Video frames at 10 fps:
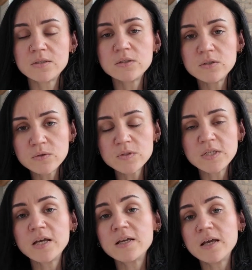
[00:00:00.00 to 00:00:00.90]
is to
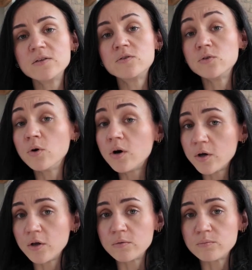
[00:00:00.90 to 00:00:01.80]
use it against your
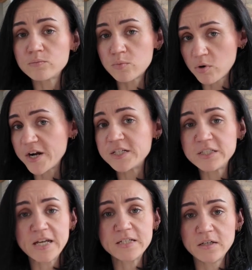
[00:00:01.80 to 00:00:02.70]
own
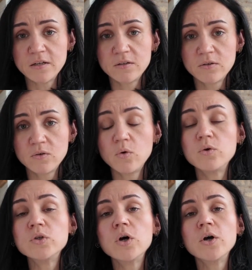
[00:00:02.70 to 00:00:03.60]
proprietary data
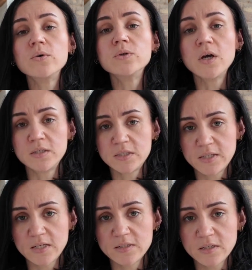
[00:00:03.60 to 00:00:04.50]
or your own
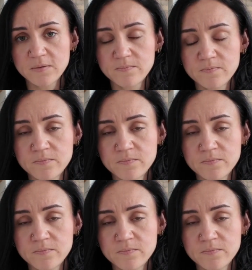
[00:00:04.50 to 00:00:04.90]
understanding.